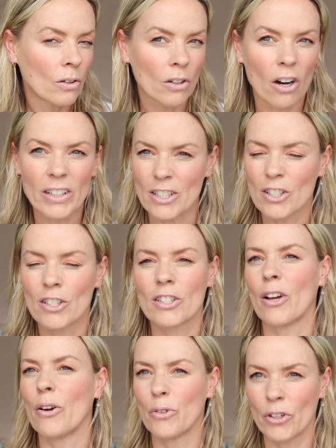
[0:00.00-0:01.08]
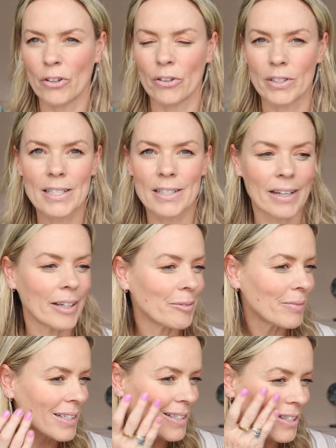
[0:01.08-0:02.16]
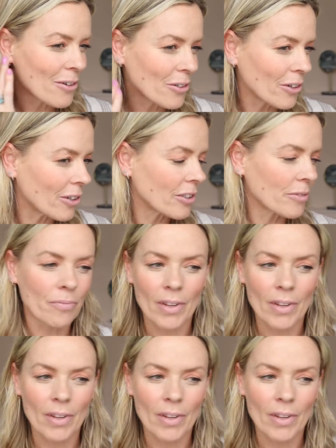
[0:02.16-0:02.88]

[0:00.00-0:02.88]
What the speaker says: God, it's so good, isn't it? It's so good.